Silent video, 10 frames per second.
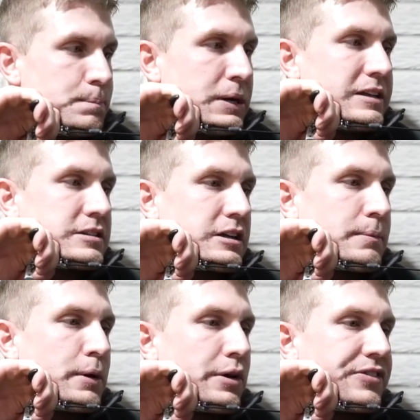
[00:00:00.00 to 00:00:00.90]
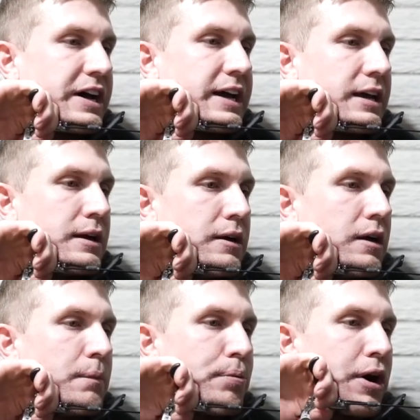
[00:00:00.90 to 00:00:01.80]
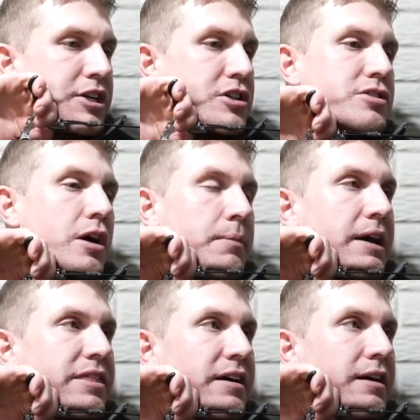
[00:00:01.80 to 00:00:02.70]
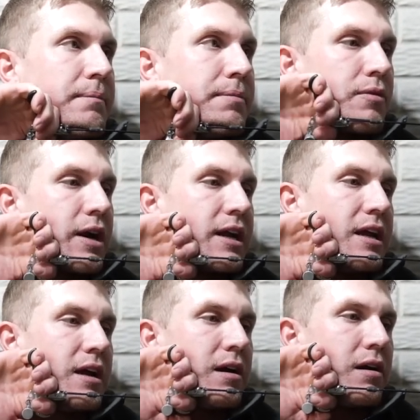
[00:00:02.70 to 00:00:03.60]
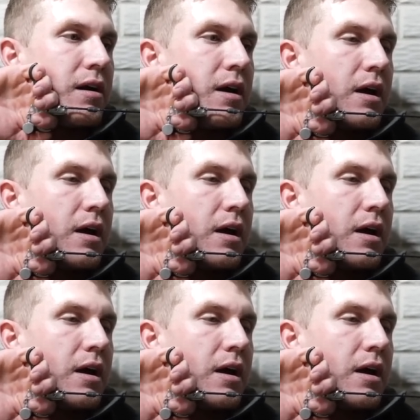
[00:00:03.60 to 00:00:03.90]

pin's on the bullseye, pressure's on my thumb right here.